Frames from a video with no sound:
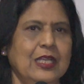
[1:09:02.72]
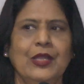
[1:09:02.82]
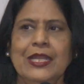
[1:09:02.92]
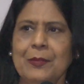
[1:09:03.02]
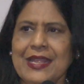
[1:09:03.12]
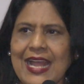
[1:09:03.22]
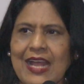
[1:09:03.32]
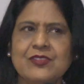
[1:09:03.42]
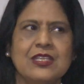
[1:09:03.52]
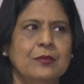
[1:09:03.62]
Now it may
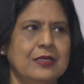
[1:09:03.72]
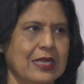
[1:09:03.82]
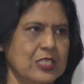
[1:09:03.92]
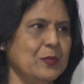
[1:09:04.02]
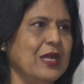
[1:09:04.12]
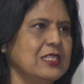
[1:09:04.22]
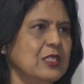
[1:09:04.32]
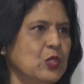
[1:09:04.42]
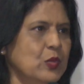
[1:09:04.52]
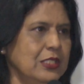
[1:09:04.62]
have some ducts
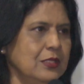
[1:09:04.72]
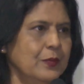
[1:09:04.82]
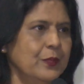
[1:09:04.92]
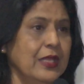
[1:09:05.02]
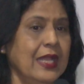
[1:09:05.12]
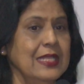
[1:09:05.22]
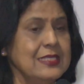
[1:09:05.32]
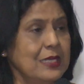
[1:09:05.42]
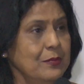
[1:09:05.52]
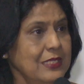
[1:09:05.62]
passing through it, and
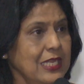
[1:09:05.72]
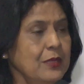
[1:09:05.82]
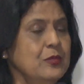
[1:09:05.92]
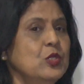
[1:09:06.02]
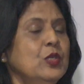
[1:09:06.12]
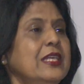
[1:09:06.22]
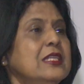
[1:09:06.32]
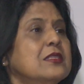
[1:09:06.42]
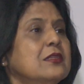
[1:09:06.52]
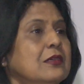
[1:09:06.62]
sometimes it
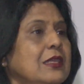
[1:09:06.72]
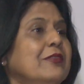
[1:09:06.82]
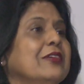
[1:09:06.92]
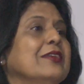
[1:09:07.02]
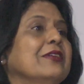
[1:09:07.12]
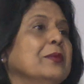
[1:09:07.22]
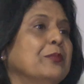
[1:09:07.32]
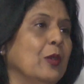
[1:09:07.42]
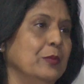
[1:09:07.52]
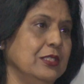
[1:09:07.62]
is really very, very
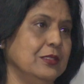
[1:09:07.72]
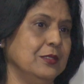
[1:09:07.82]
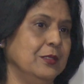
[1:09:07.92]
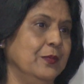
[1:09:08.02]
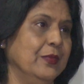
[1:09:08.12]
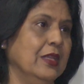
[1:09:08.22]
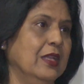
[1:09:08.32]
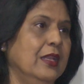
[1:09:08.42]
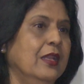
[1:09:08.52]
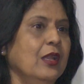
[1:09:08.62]
prominent.
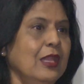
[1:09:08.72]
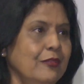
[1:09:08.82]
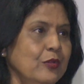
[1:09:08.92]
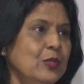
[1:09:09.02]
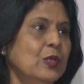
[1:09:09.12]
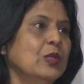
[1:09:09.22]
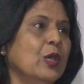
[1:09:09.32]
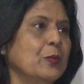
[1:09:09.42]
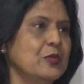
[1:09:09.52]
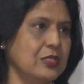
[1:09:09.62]
Now if you don't
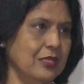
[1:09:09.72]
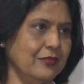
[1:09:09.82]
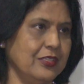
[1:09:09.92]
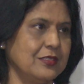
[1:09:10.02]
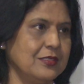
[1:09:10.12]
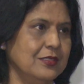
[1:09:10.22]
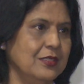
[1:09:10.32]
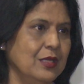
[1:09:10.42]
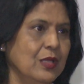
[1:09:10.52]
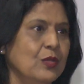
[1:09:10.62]
observe it,
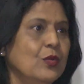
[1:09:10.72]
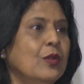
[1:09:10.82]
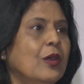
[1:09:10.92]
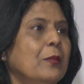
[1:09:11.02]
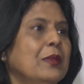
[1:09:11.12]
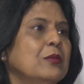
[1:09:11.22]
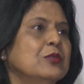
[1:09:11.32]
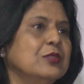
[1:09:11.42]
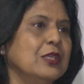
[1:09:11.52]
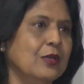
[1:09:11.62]
you will not be able
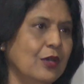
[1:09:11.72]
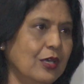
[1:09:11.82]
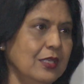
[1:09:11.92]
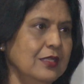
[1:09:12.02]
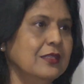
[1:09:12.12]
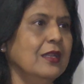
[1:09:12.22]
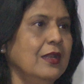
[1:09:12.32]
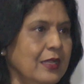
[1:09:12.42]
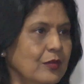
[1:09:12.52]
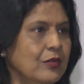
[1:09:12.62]
to record the
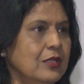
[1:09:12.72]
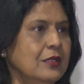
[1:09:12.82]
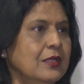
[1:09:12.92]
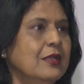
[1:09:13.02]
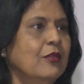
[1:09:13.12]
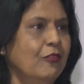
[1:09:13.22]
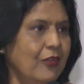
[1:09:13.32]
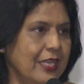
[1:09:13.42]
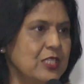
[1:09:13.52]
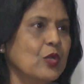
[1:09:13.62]
lingual
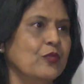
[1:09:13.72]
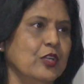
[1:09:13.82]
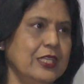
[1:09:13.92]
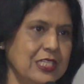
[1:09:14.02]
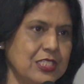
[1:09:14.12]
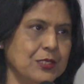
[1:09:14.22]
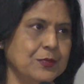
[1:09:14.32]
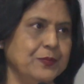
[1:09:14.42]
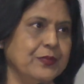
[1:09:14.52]
flange of your denture.